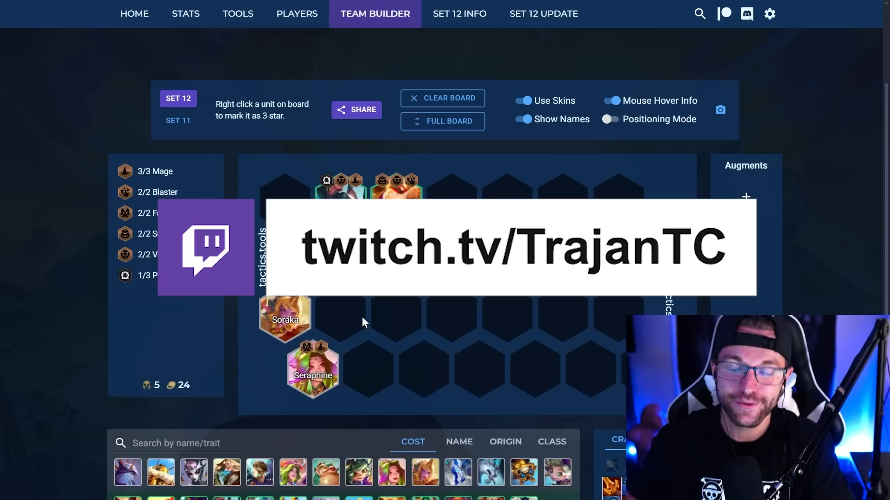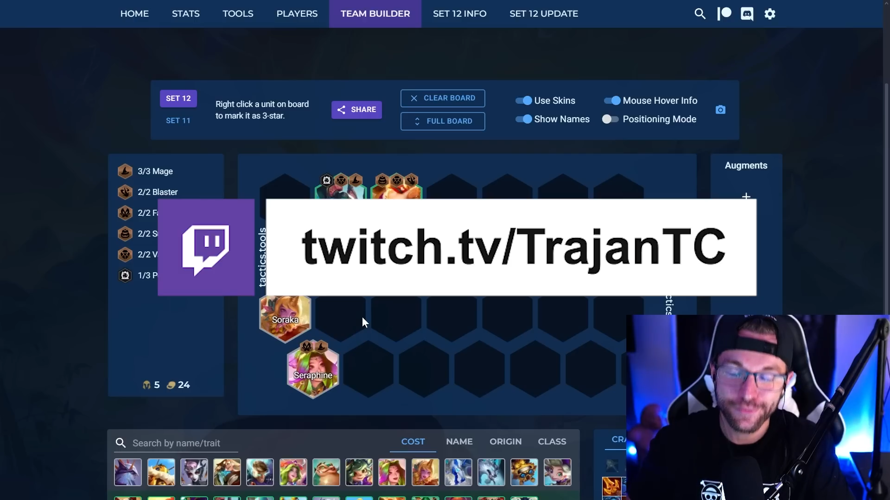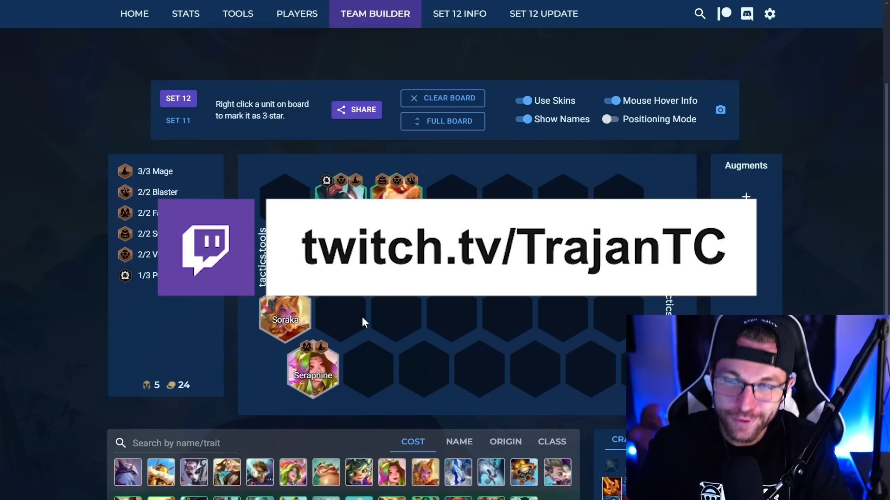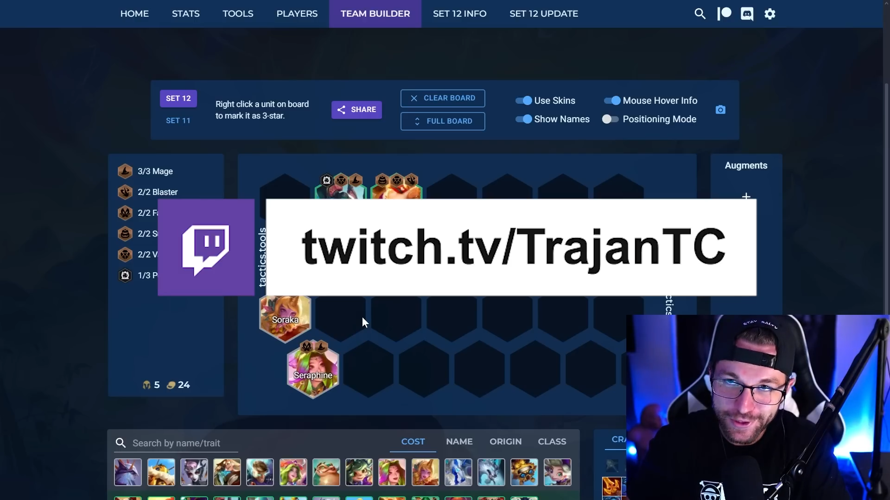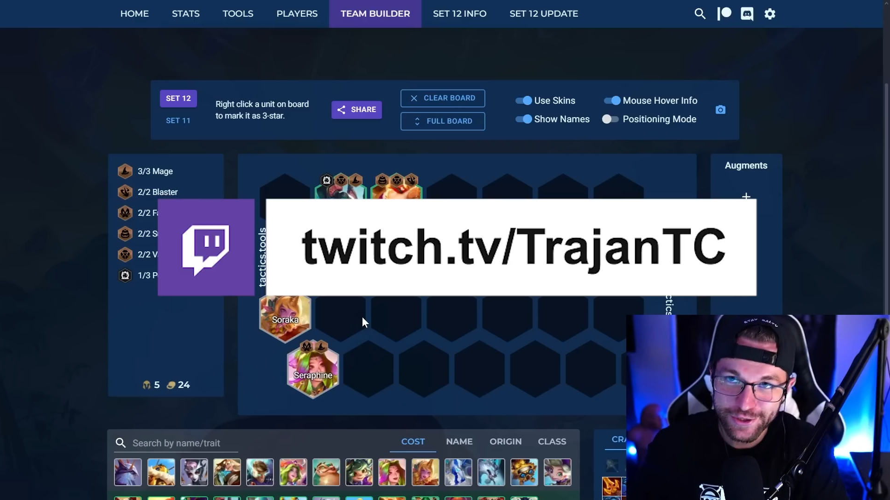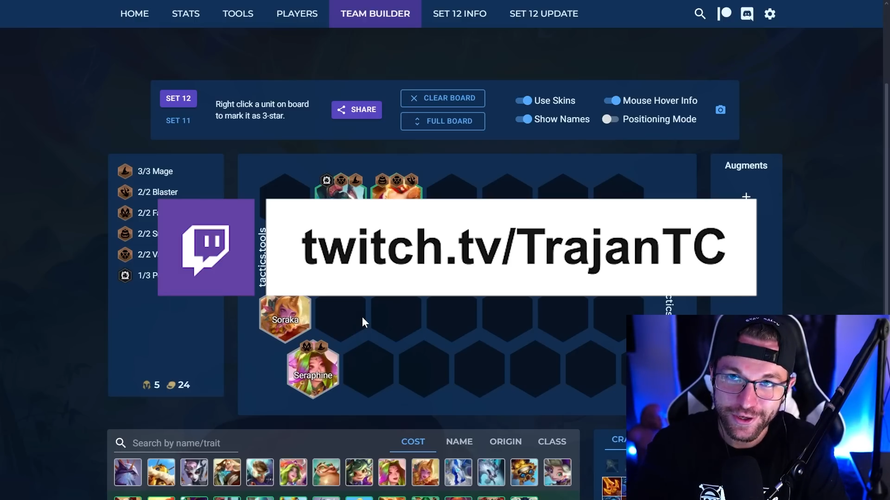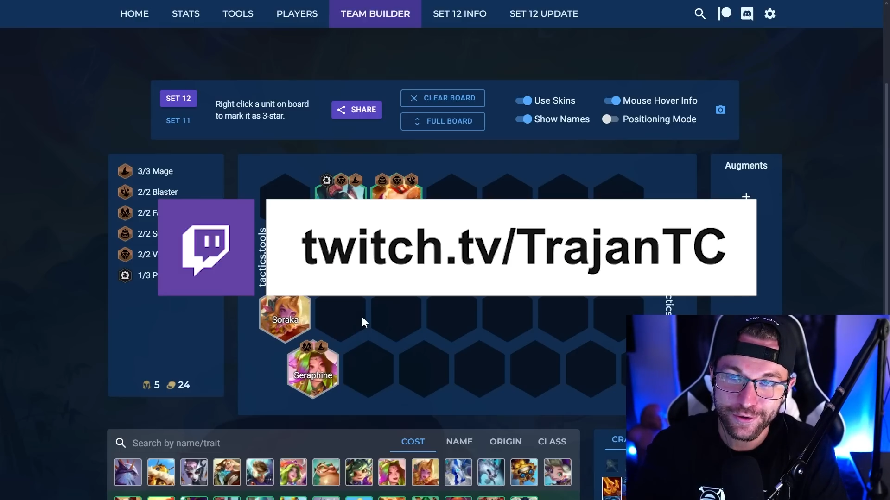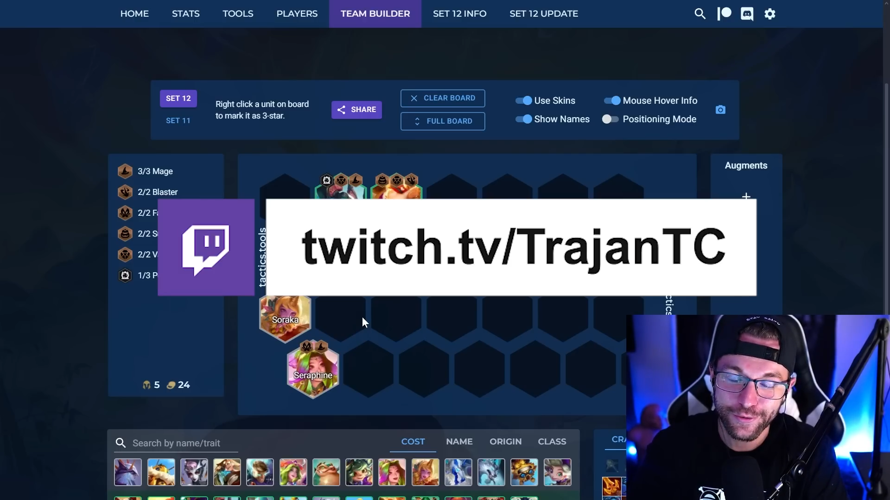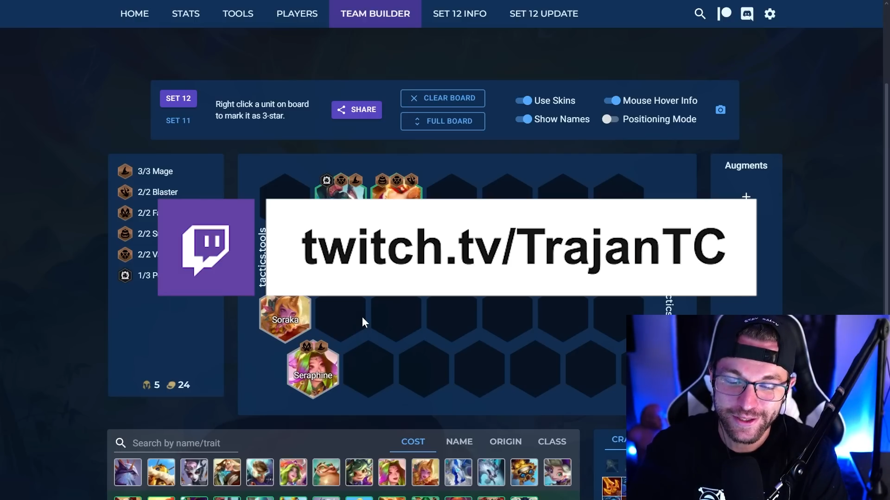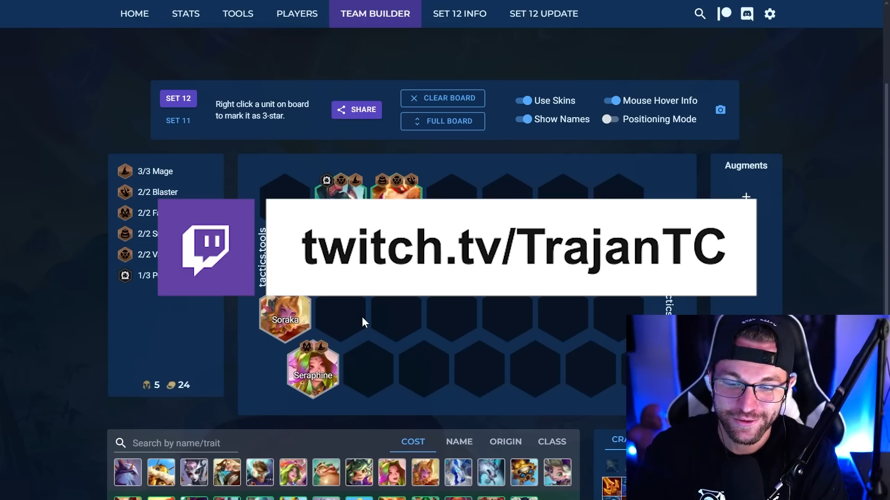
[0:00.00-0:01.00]
I'm really trying to
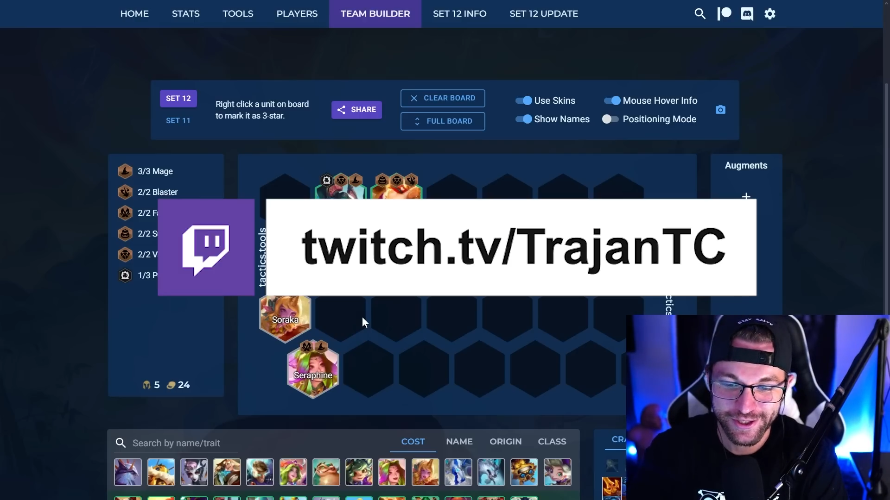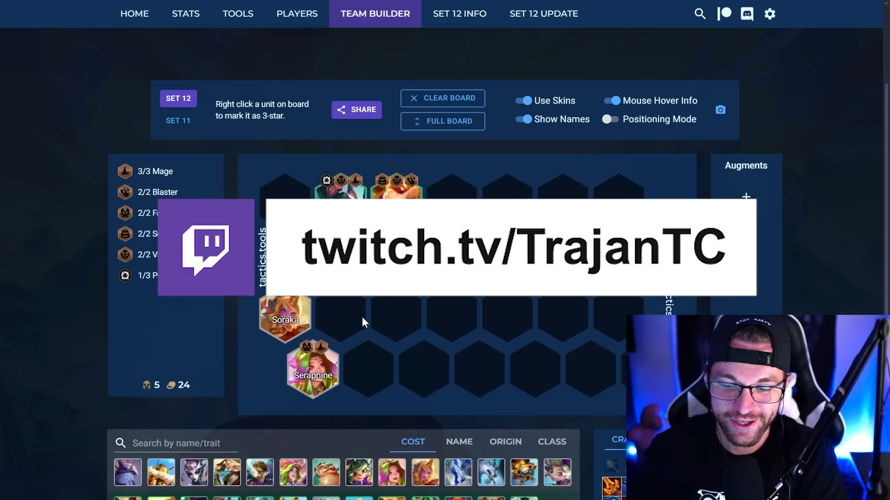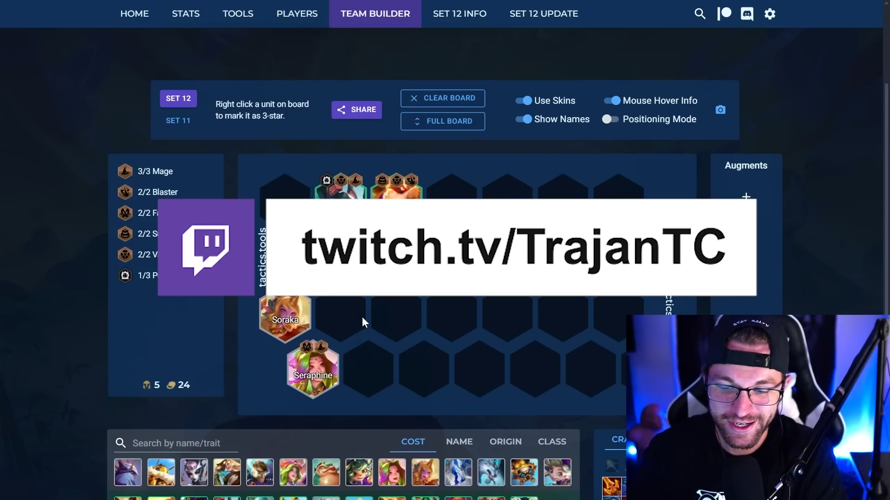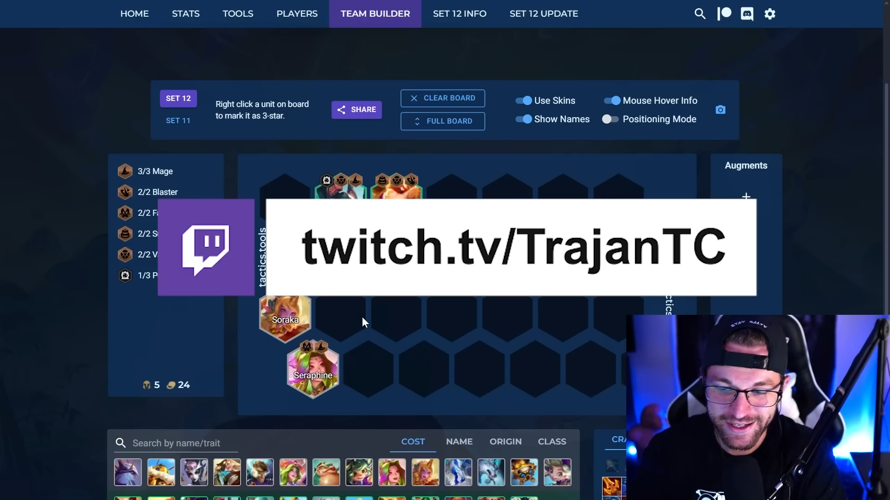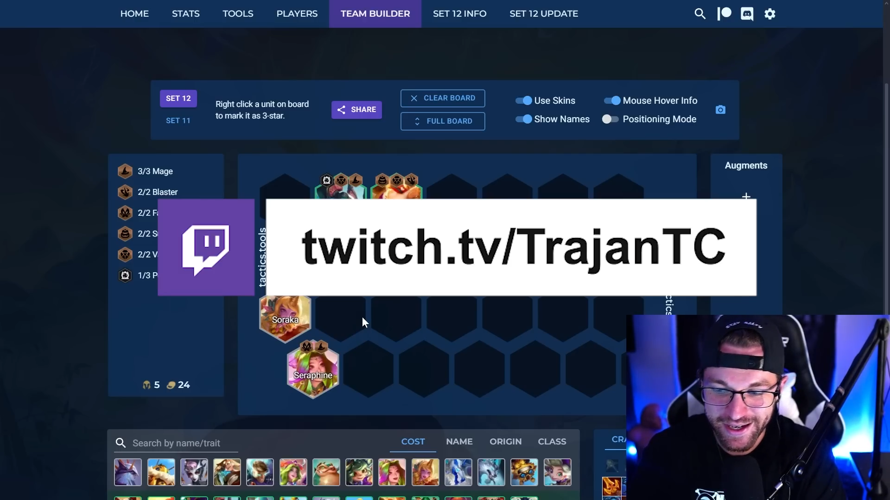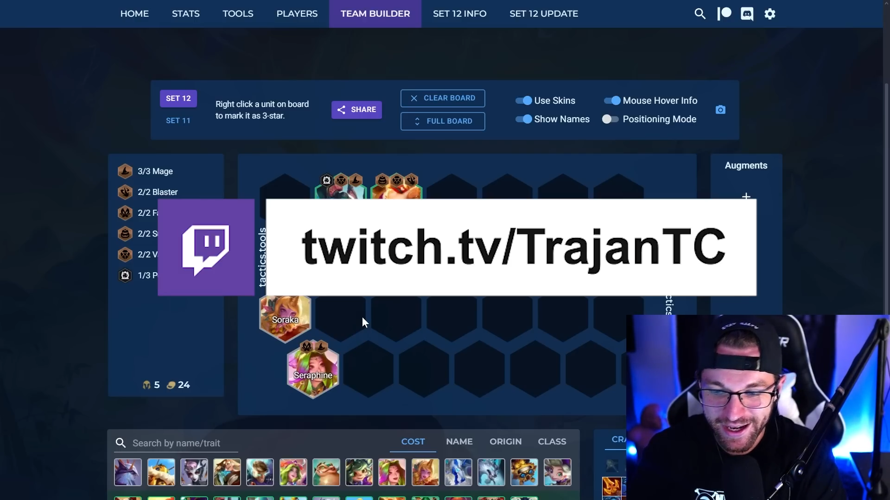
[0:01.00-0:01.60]
grow my Twitch, guys.